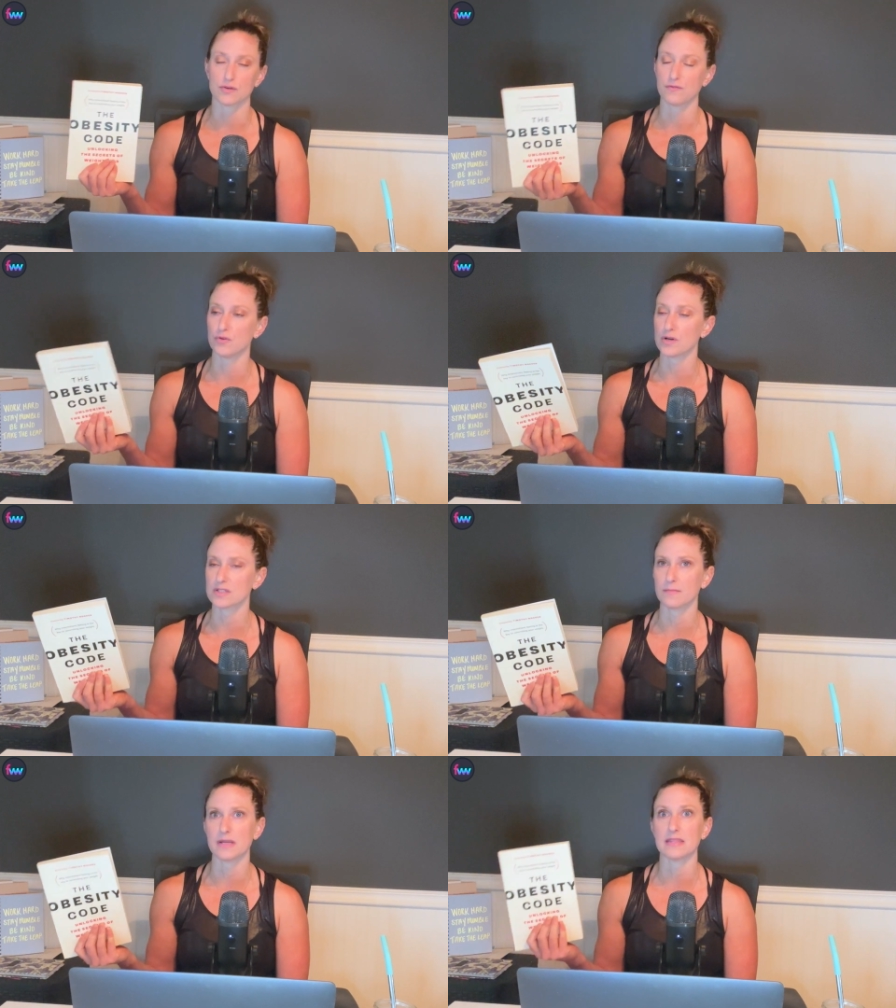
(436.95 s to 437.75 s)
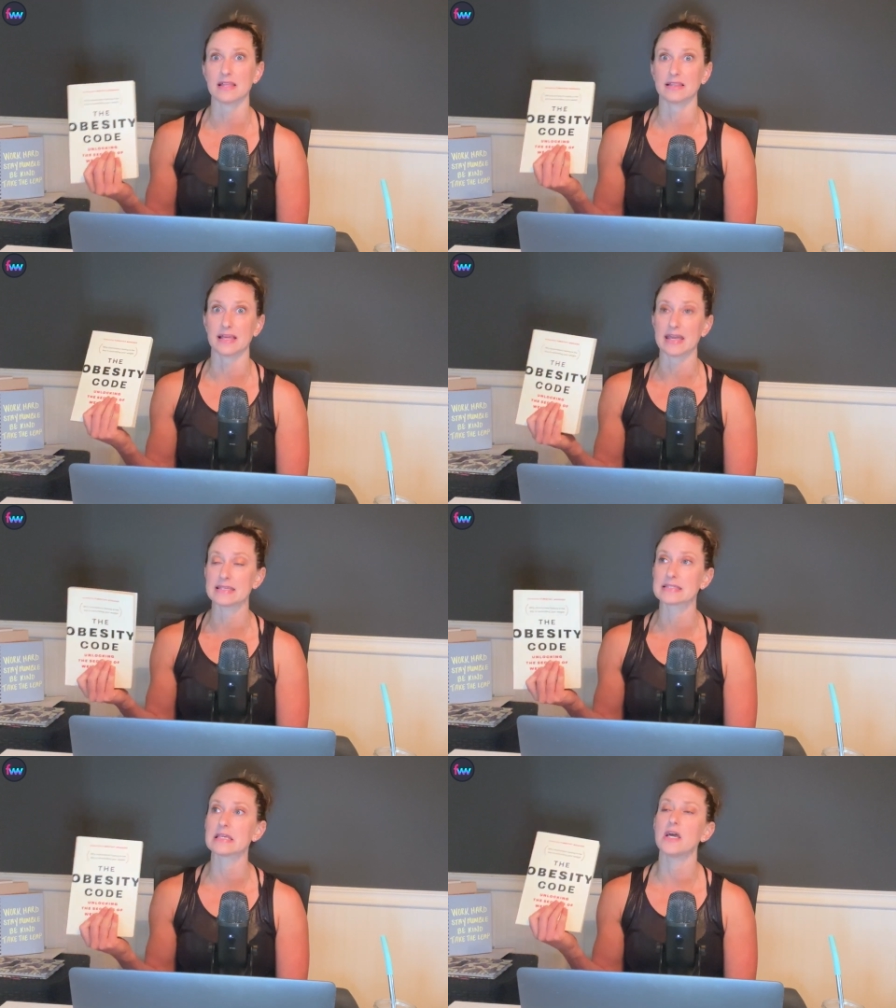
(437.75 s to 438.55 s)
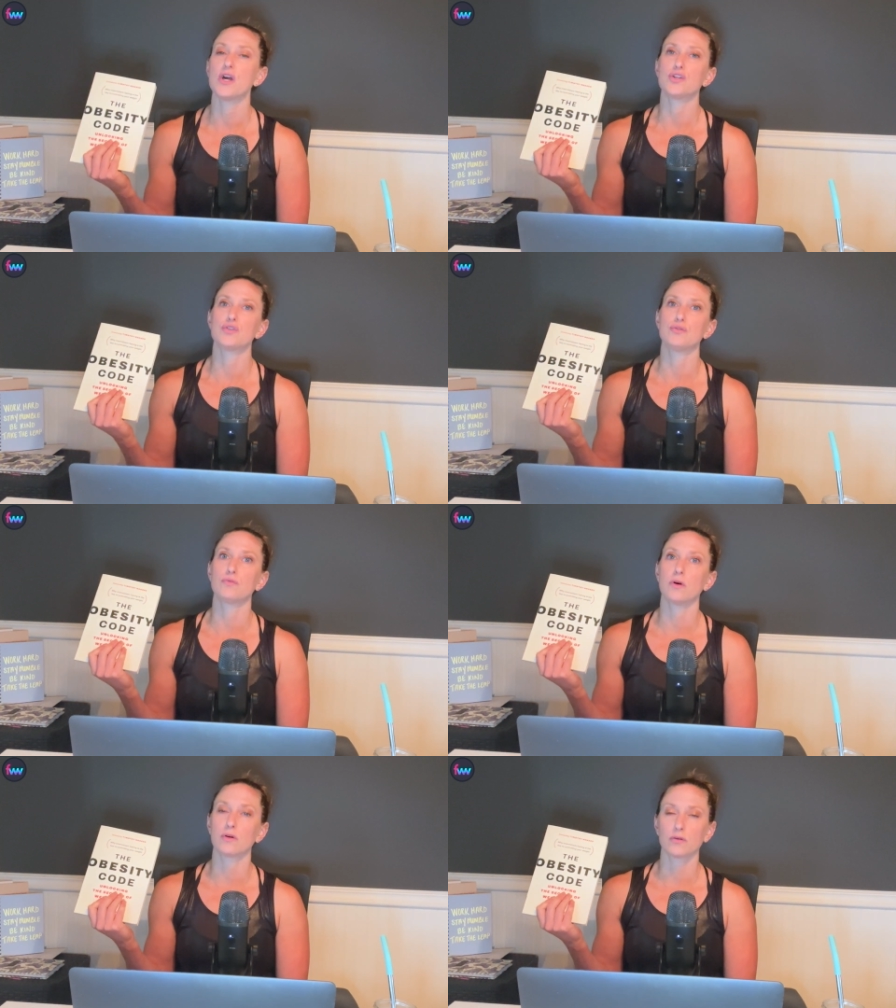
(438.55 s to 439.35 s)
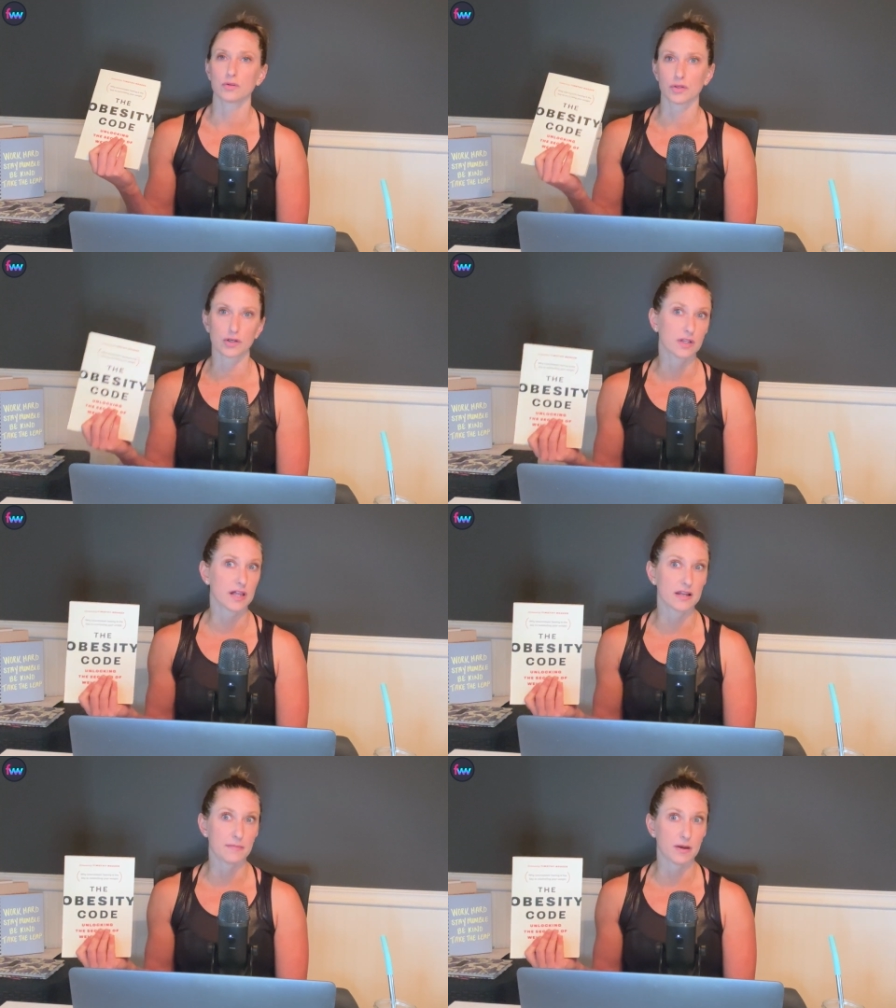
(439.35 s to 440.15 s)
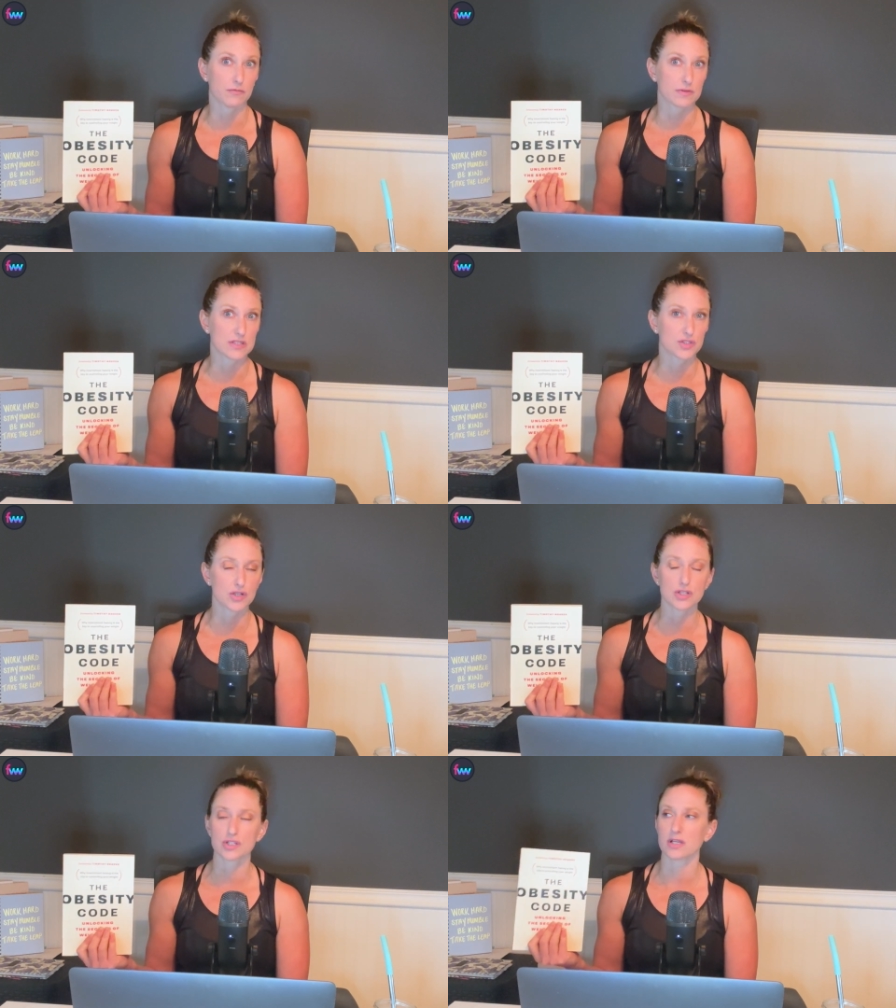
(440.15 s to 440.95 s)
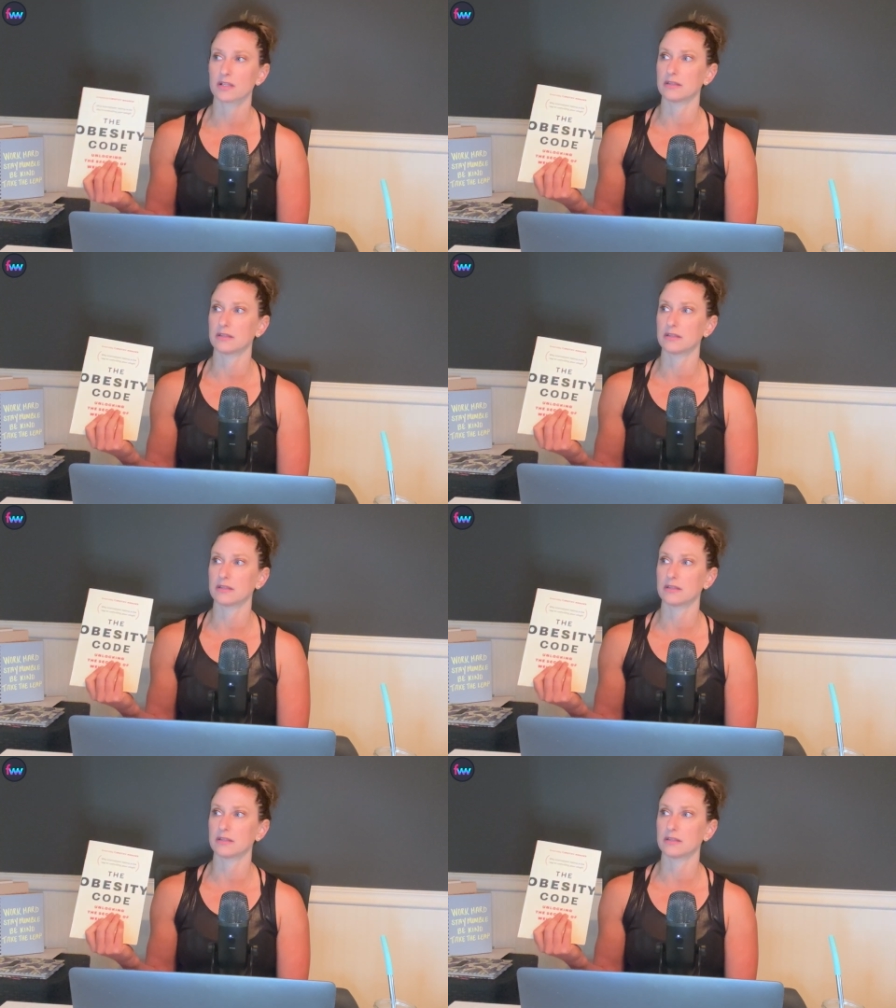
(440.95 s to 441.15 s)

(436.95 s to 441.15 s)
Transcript: So if you are somebody that likes to learn a lot about research,